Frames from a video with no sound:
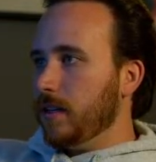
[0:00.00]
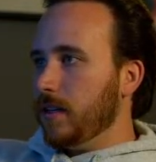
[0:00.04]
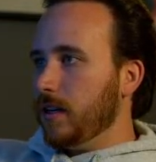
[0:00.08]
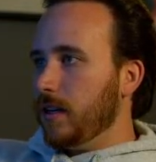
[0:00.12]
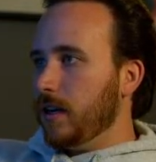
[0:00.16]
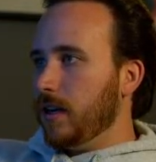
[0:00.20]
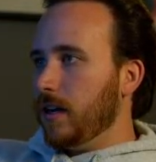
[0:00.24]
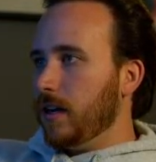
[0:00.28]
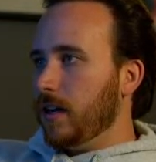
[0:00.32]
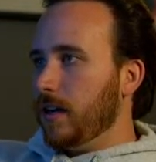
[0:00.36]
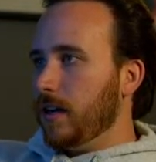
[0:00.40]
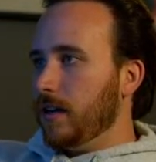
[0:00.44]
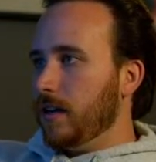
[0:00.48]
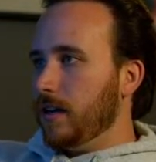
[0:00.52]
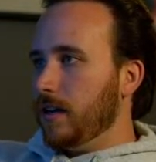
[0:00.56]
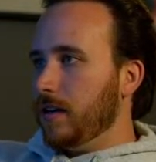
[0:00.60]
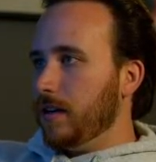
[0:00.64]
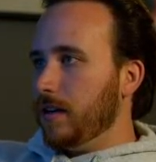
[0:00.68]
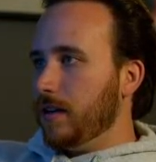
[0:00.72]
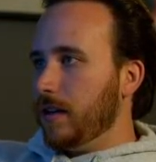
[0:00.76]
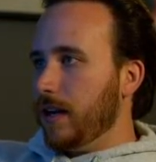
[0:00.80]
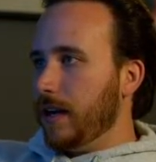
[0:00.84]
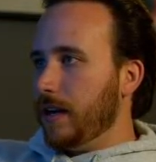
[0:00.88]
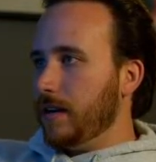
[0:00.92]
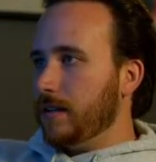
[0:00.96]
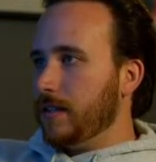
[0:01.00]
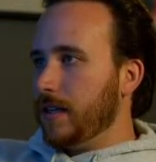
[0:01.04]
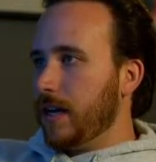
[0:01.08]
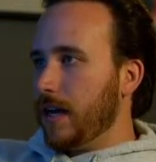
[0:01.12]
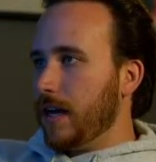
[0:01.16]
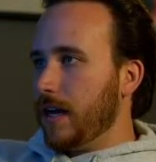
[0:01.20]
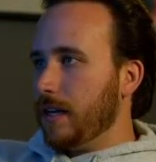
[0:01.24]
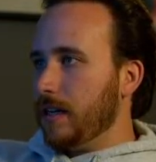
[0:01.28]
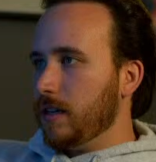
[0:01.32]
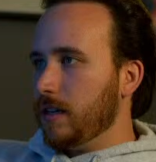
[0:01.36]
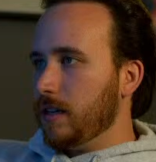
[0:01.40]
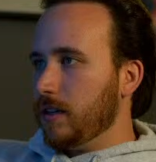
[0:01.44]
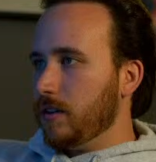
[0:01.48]
Our hair
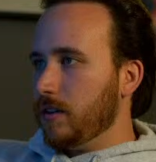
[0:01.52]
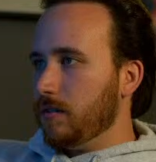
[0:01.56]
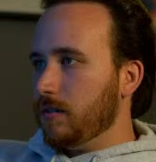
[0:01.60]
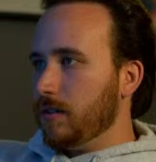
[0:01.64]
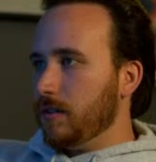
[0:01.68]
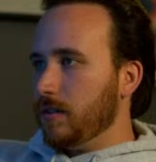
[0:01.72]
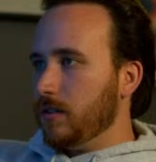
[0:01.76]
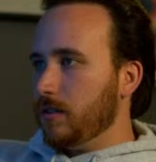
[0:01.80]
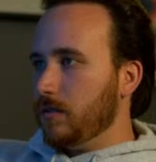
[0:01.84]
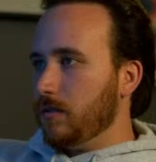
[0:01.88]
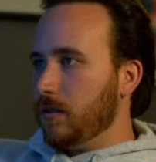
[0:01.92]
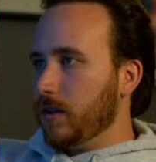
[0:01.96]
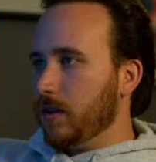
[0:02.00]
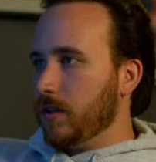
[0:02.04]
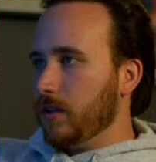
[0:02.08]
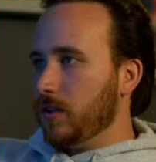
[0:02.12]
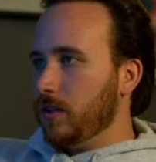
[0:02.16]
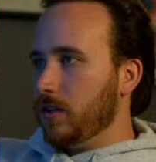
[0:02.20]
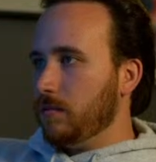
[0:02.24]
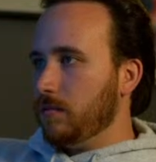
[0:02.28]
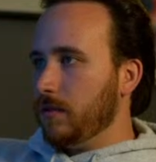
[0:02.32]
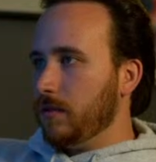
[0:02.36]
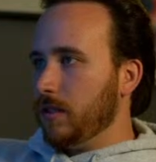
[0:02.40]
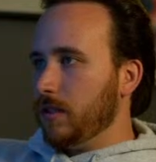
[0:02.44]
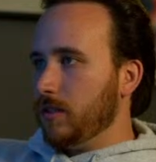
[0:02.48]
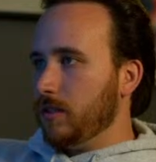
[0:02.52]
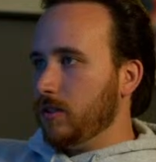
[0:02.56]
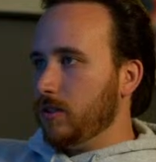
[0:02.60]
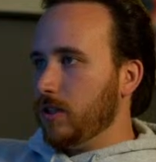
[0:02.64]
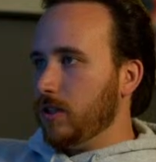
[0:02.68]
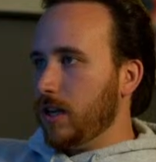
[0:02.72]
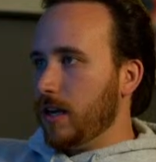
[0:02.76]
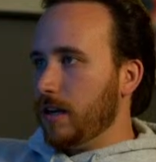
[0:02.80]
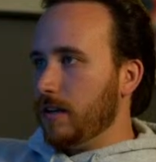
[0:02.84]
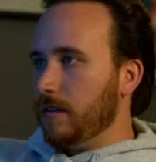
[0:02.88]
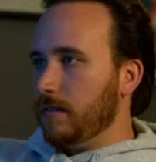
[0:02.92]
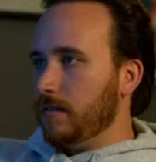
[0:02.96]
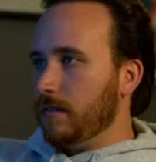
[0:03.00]
tie can go into our human
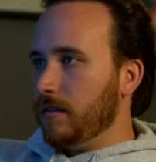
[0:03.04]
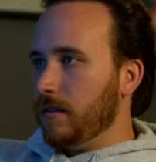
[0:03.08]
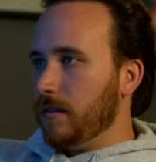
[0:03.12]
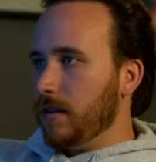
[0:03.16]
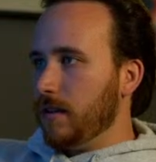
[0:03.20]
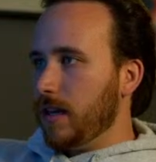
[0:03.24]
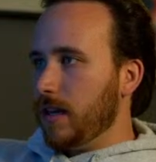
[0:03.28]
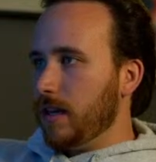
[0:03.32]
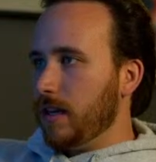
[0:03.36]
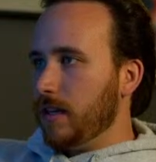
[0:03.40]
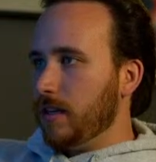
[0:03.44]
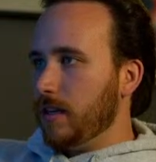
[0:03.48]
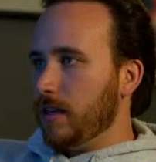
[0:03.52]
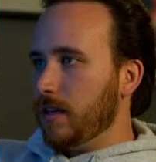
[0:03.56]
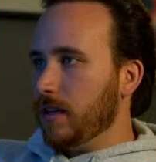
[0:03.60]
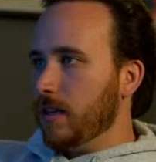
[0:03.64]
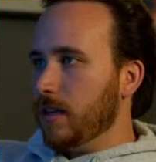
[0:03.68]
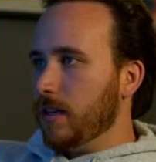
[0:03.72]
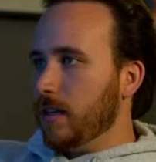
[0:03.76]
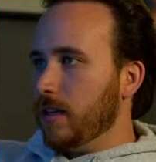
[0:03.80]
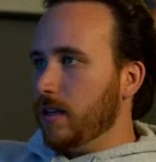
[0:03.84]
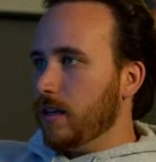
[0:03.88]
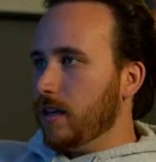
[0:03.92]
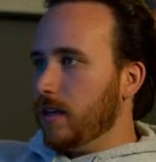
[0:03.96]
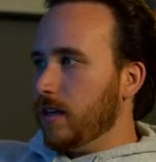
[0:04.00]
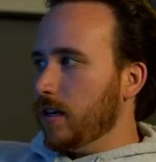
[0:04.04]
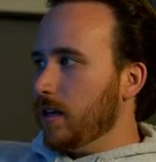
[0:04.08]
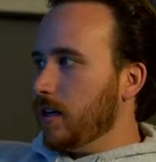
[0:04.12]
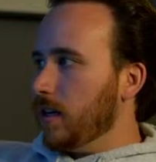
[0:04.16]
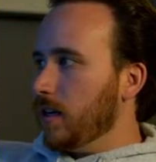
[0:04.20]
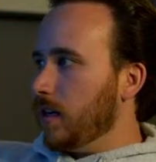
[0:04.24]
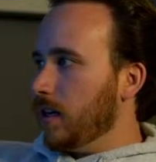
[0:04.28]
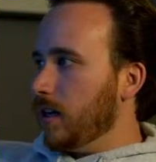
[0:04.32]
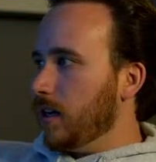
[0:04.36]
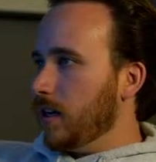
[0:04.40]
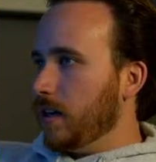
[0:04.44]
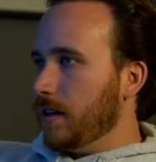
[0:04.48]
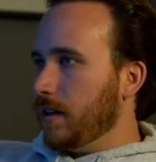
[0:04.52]
gen thing.
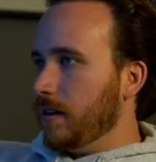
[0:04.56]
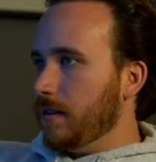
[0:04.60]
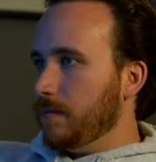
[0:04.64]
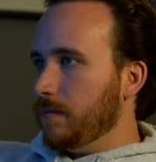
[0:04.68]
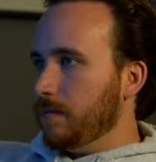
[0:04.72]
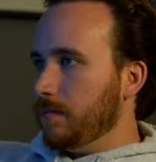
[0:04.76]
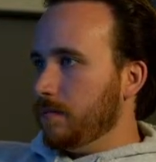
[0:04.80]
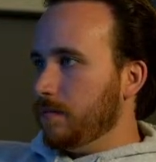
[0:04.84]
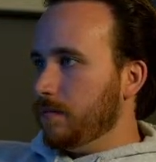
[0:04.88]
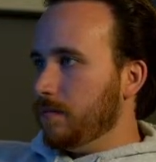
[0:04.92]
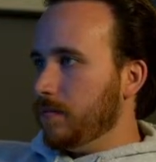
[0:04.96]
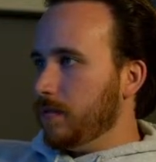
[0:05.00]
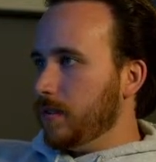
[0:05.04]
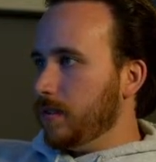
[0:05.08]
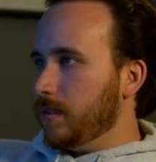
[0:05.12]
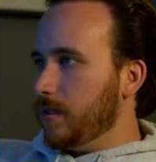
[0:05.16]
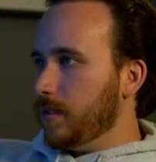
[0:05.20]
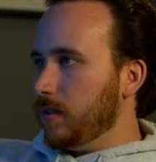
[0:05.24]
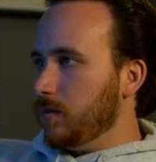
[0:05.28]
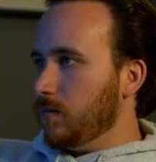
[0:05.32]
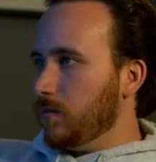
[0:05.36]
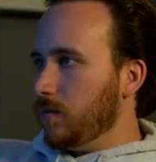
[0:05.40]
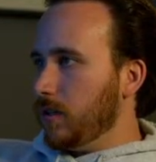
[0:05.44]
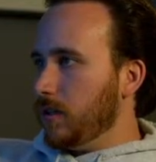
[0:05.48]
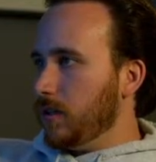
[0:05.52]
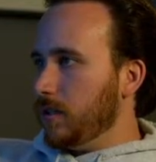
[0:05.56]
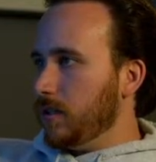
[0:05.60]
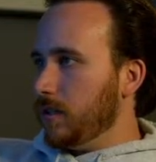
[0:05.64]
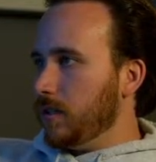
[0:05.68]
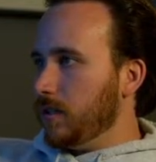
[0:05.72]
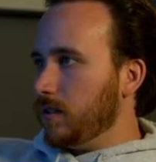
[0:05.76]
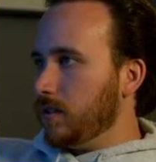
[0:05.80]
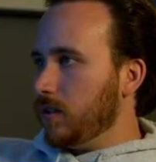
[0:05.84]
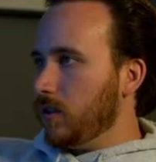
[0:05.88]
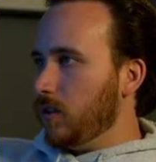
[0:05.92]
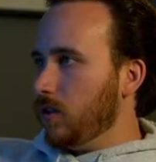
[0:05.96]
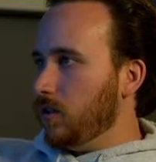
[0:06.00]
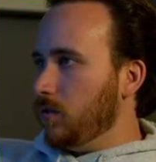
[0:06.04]
Let's see, what is
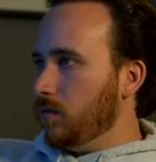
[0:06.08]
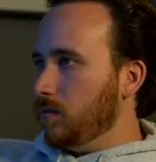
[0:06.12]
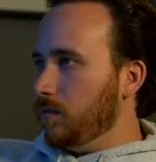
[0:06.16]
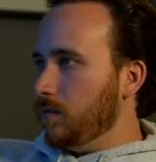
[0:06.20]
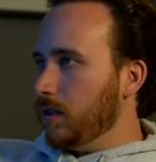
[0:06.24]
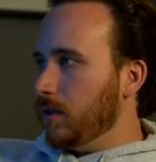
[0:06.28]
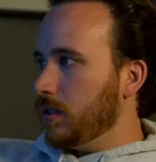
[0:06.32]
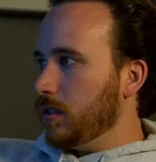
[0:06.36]
this cube?